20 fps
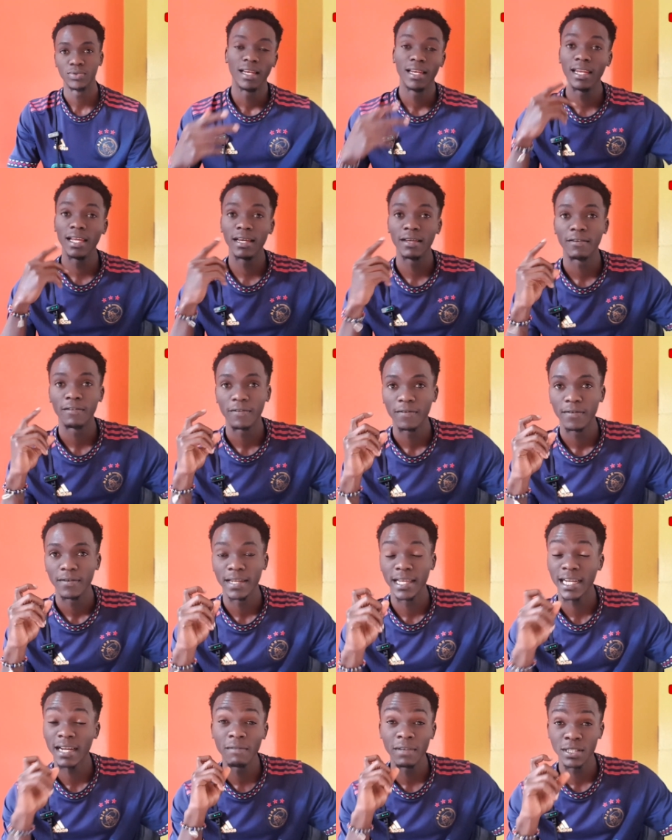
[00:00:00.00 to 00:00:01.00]
Life,
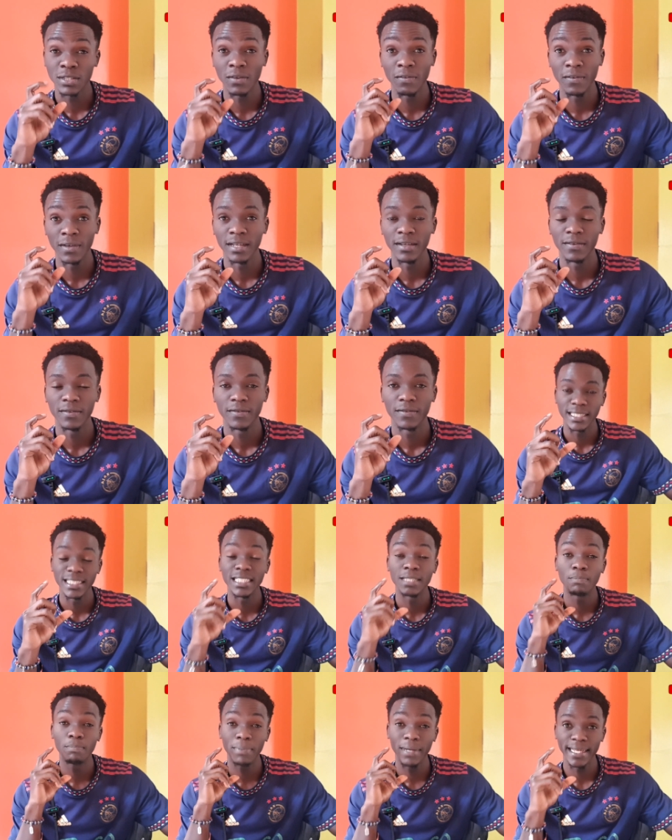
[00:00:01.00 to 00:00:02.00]
the canvas of life,
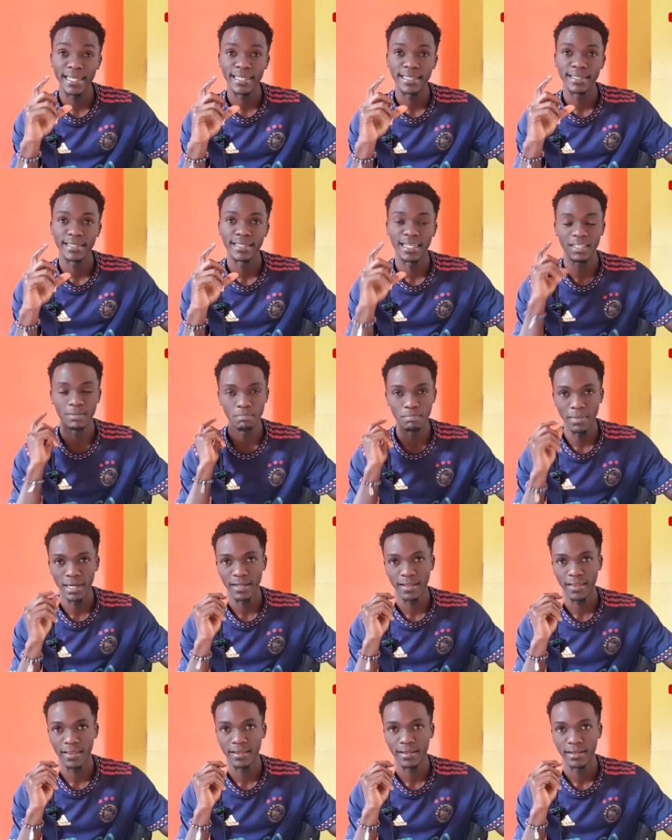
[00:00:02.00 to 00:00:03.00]
is playing at
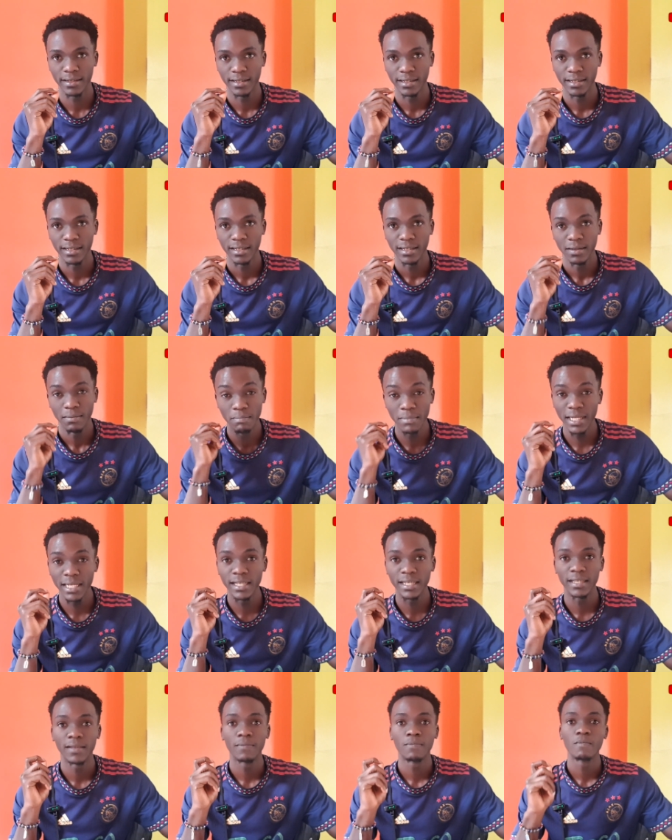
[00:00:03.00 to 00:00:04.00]
birth,
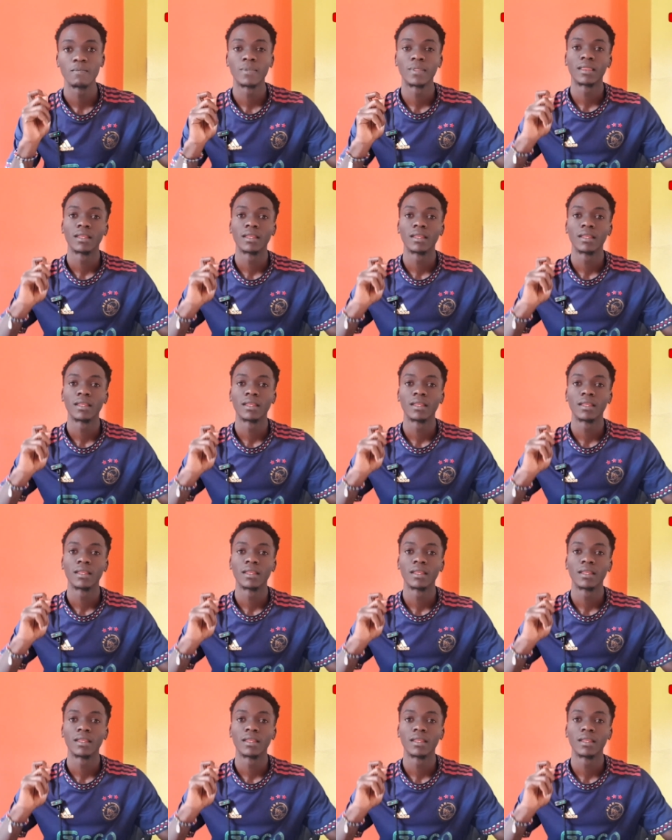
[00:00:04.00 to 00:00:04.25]
meaning